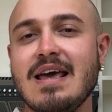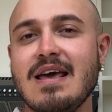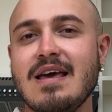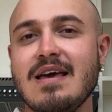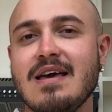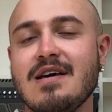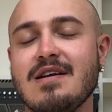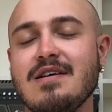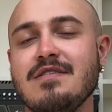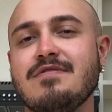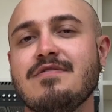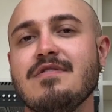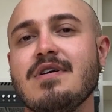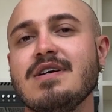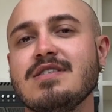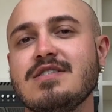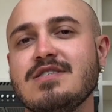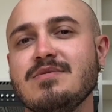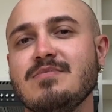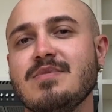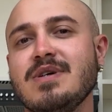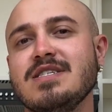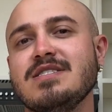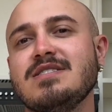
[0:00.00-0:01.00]
And I thought
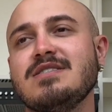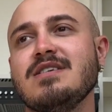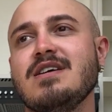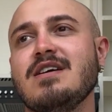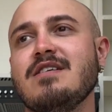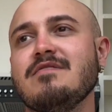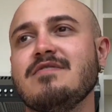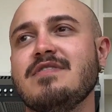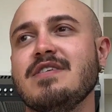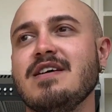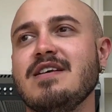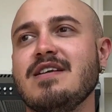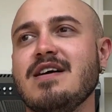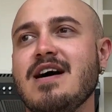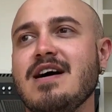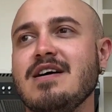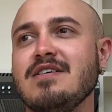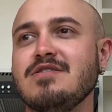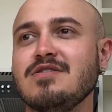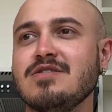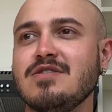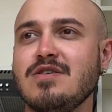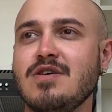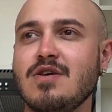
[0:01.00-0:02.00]
to myself that I
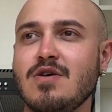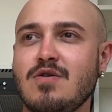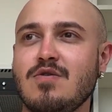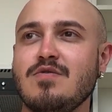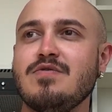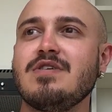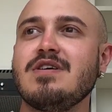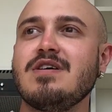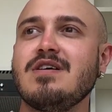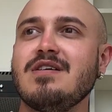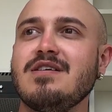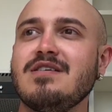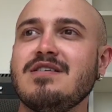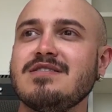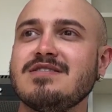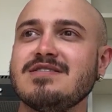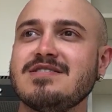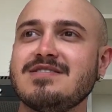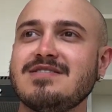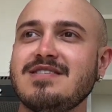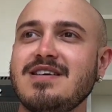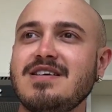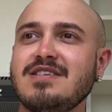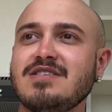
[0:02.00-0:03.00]
could go there and
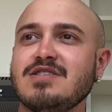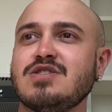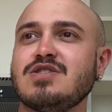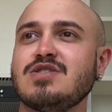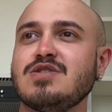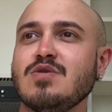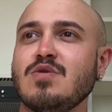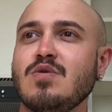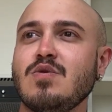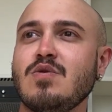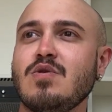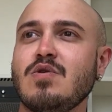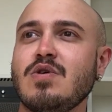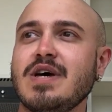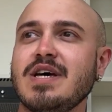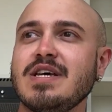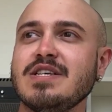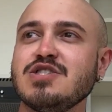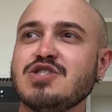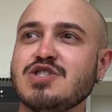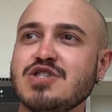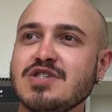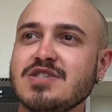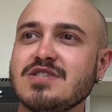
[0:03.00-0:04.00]
stay in Seoul
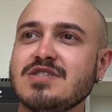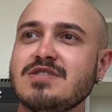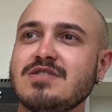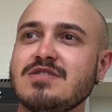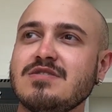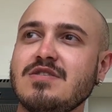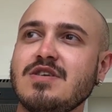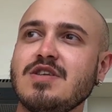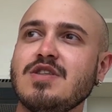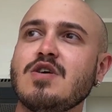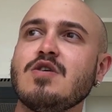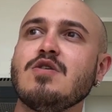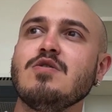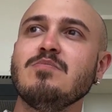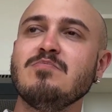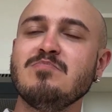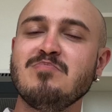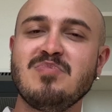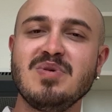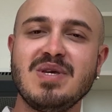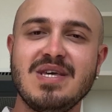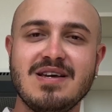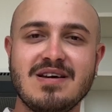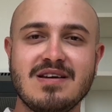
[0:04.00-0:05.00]
and just,
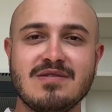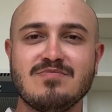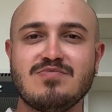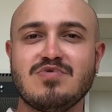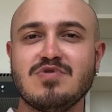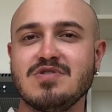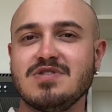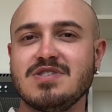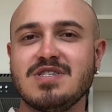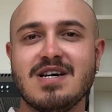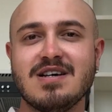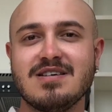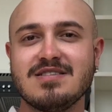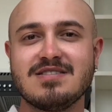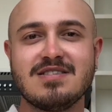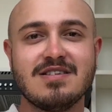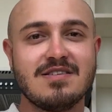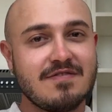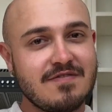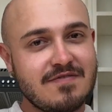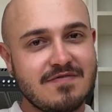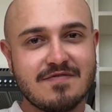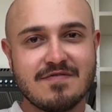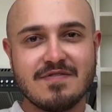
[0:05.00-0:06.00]
be
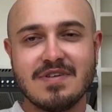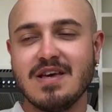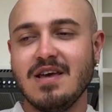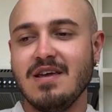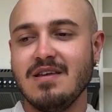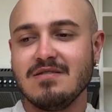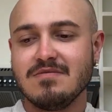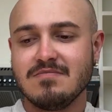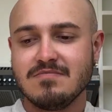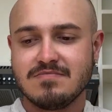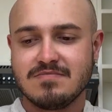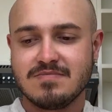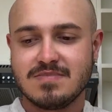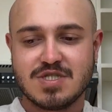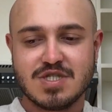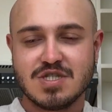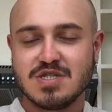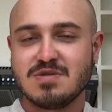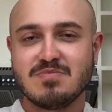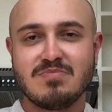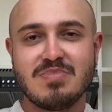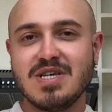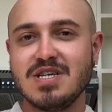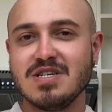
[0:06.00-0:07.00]
unproductive and
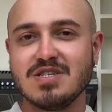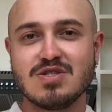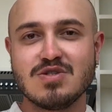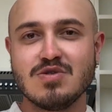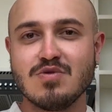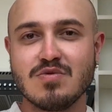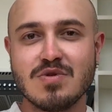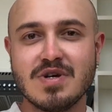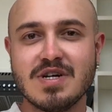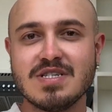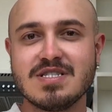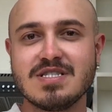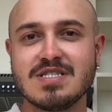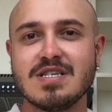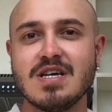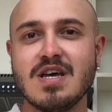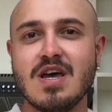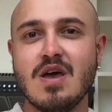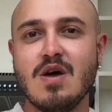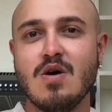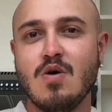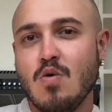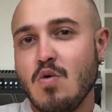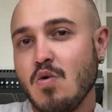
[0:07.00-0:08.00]
just be a tourist,
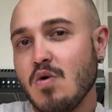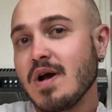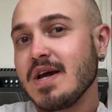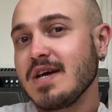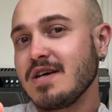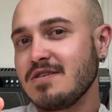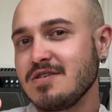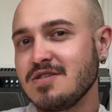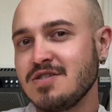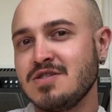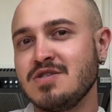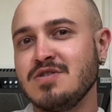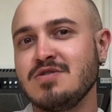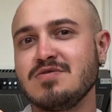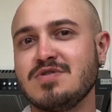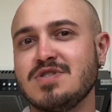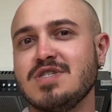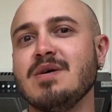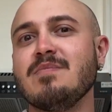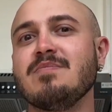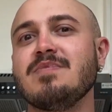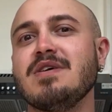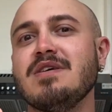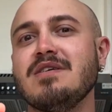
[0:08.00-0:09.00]
or I could do
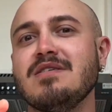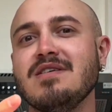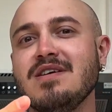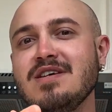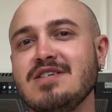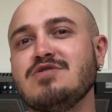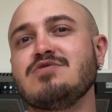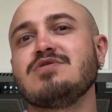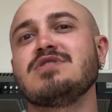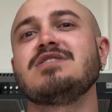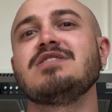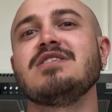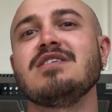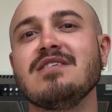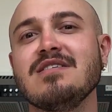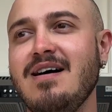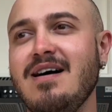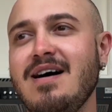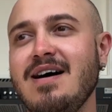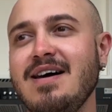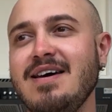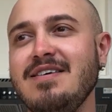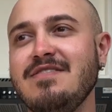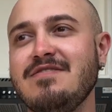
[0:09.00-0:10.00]
something interesting.
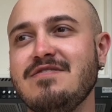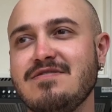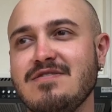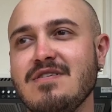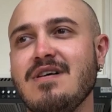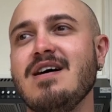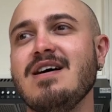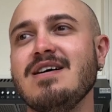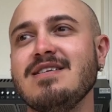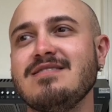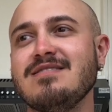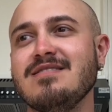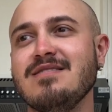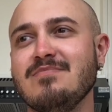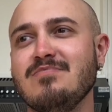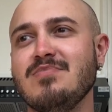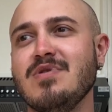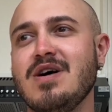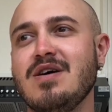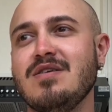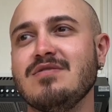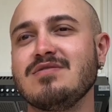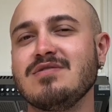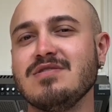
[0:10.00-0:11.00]
I thought
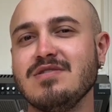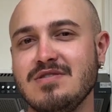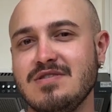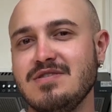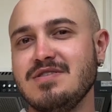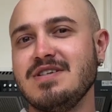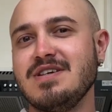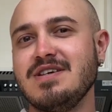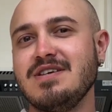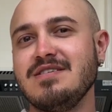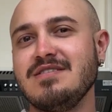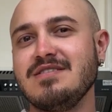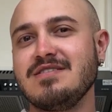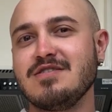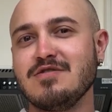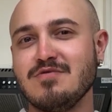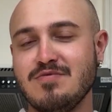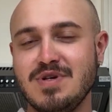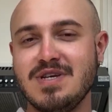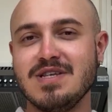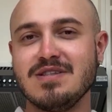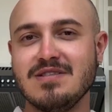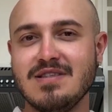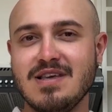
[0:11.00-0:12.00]
about learning
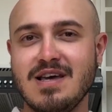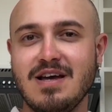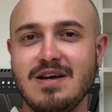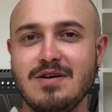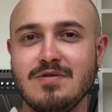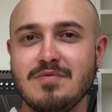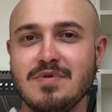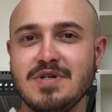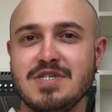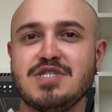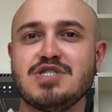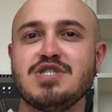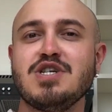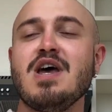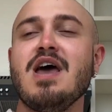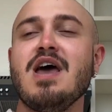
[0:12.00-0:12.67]
Korean language.